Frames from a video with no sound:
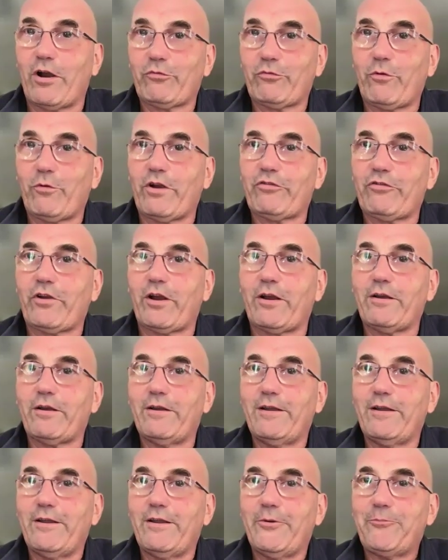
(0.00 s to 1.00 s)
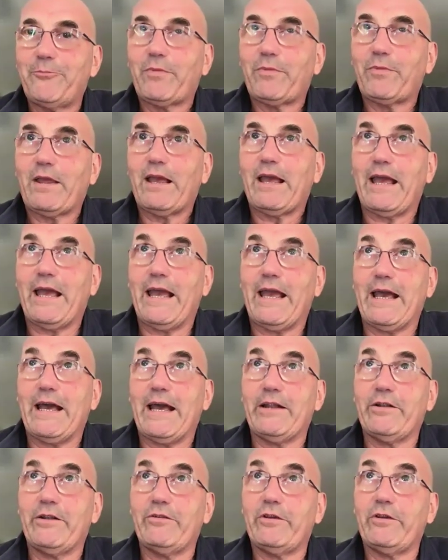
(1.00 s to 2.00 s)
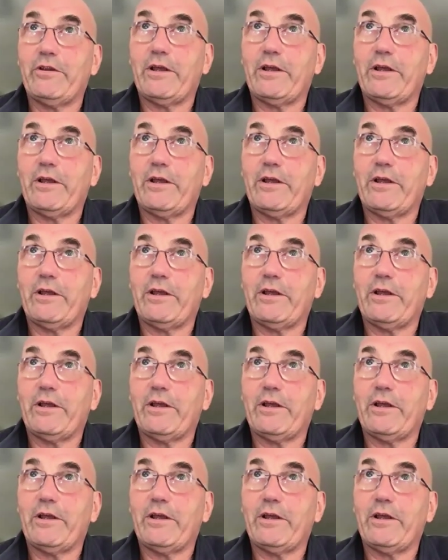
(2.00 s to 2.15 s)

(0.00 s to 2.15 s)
Russia. And